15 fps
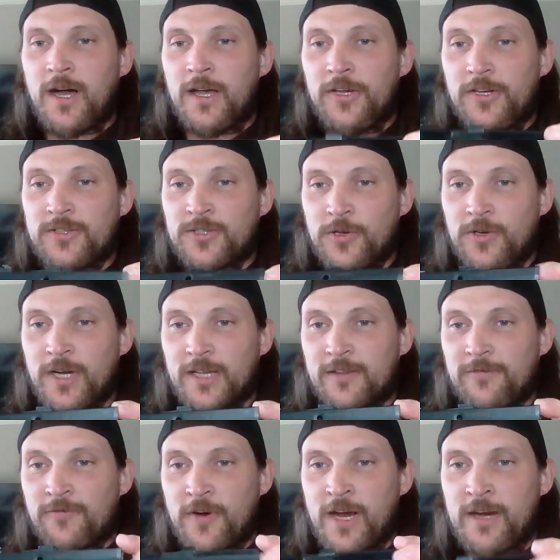So you got the
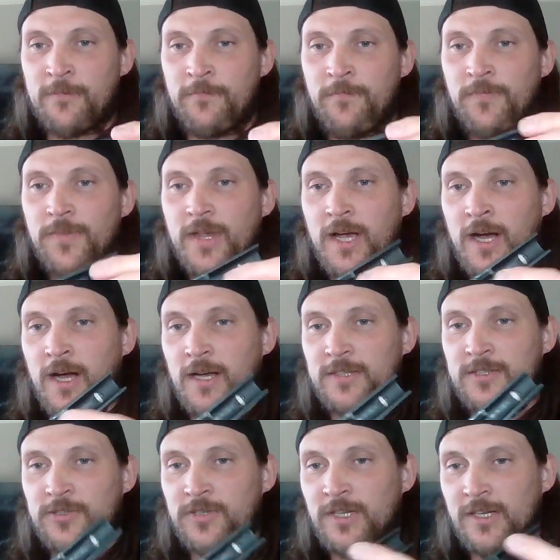frame,
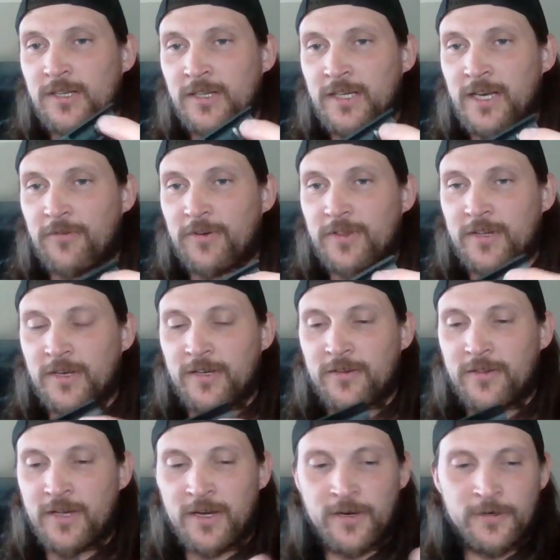so you can clean everything
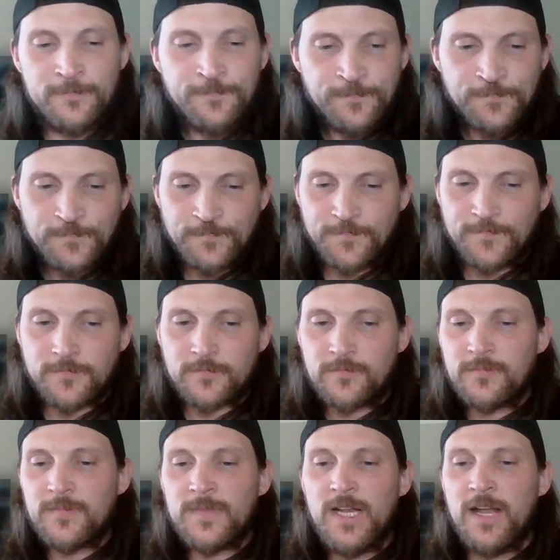there.
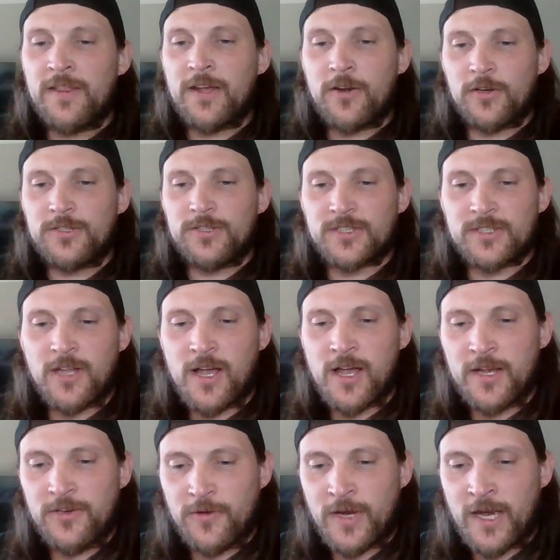And then on your
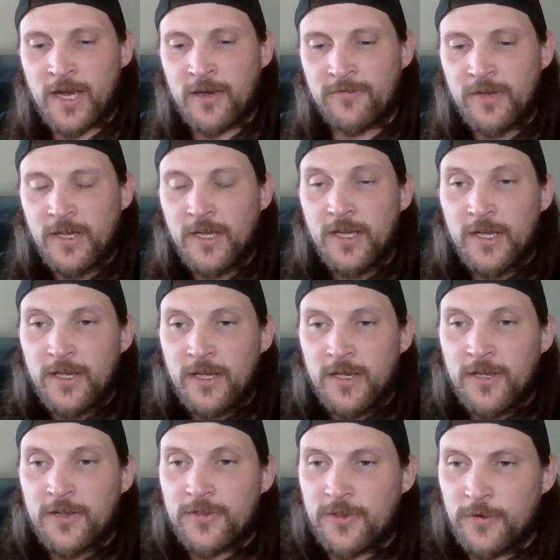slide, you have
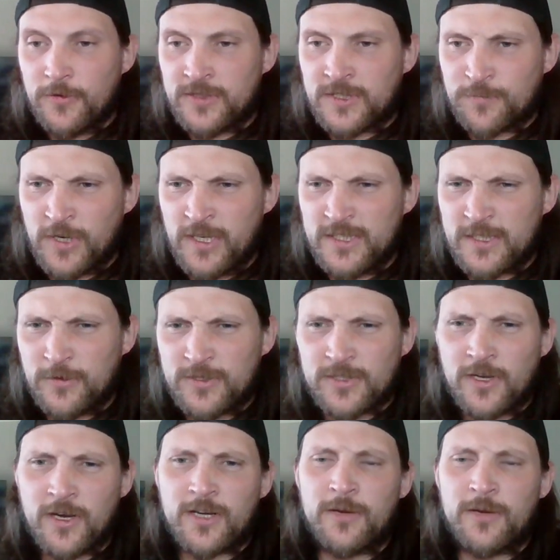those springs I was talking